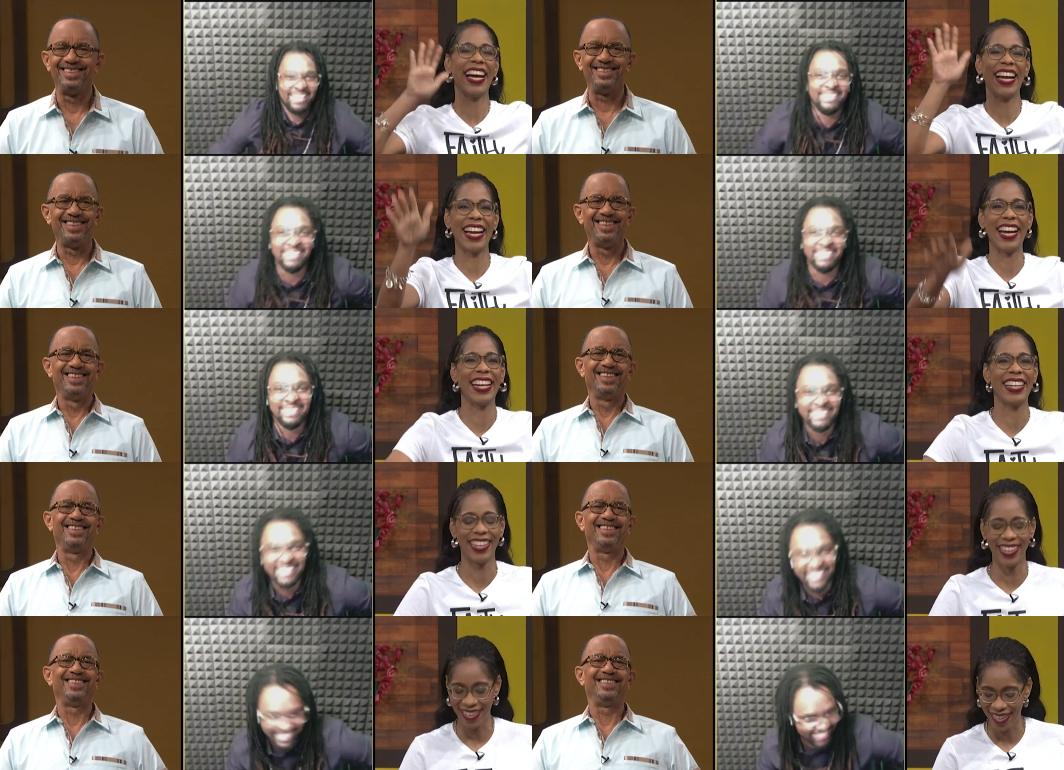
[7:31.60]
Speaker 1: I got it, Daddy.
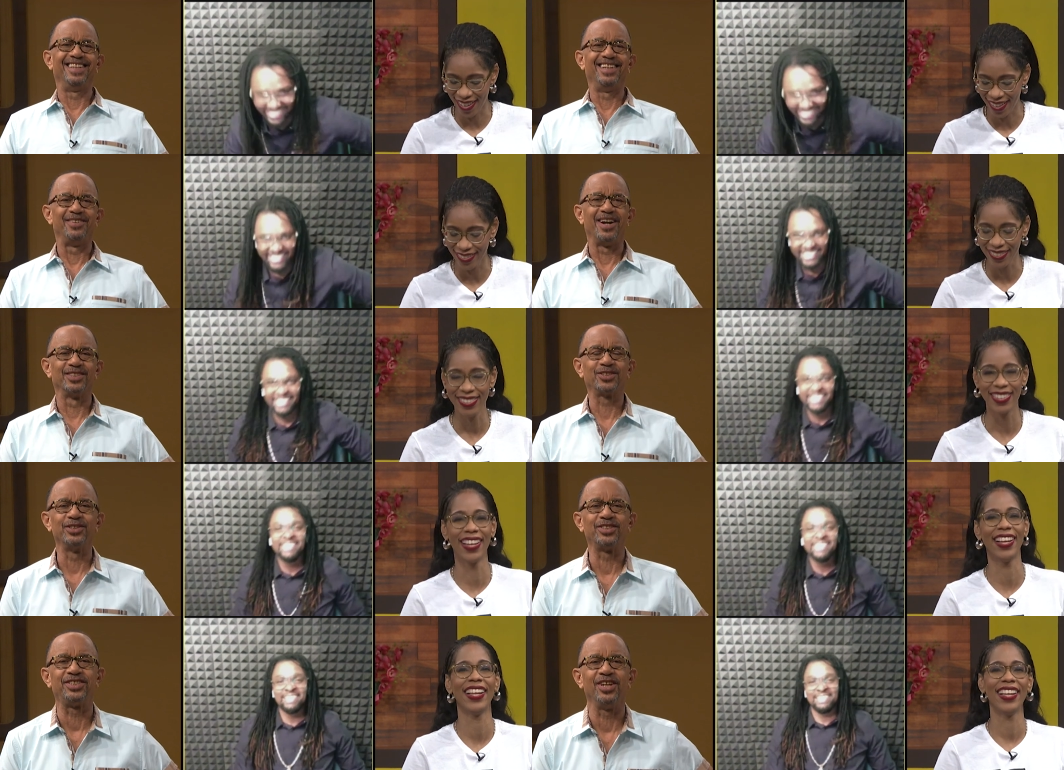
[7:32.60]
I got Daddy it. Daddy Ranks,
Speaker 2: good to
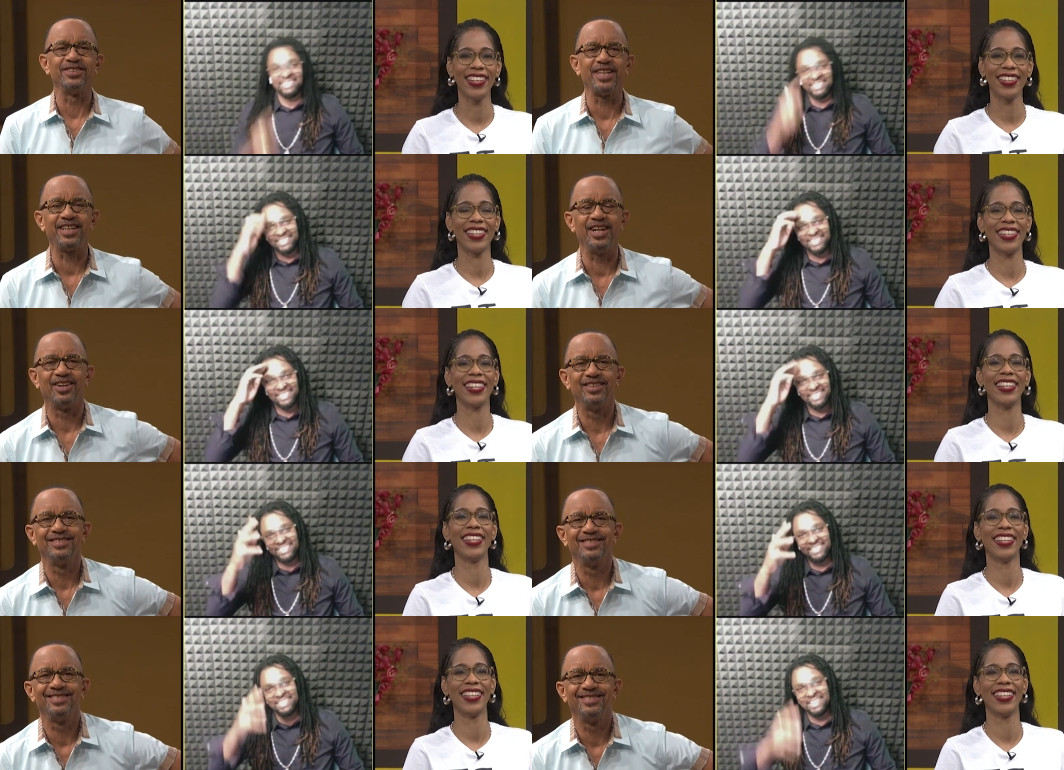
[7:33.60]
see you. Take care.
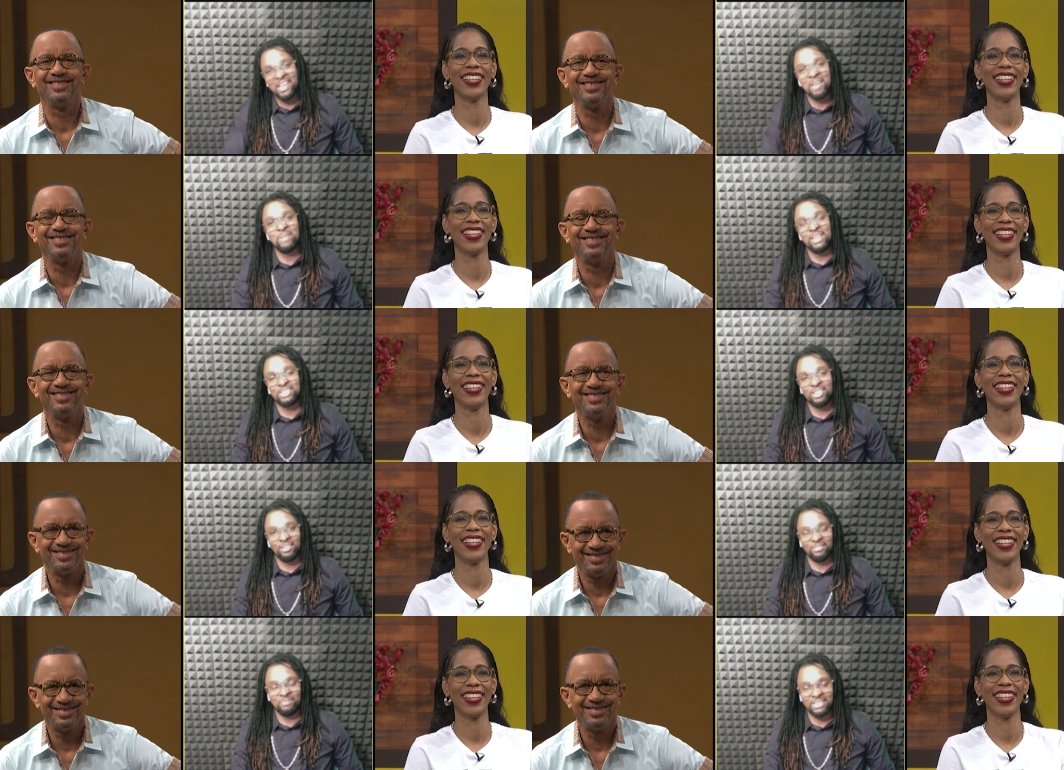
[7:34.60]

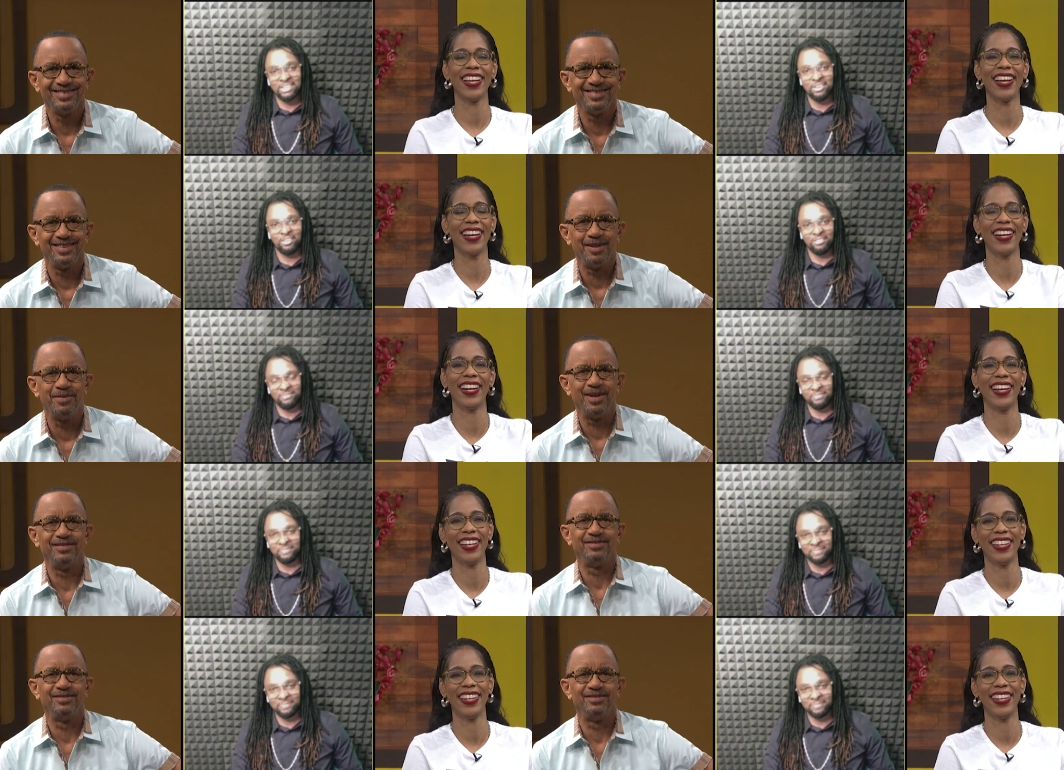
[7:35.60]
Listen, though. All right.